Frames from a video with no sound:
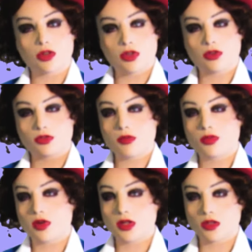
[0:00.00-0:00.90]
So if you're from
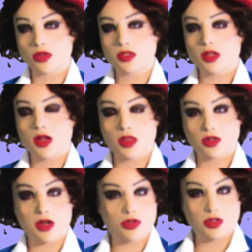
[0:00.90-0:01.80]
one of those
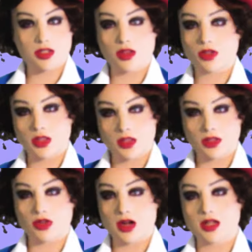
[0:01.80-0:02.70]
other countries other than
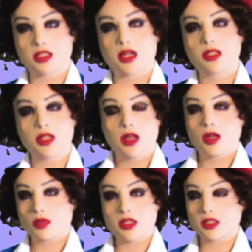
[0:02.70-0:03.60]
the United States,
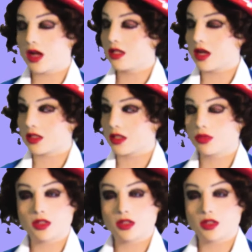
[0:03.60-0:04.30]
please contact us.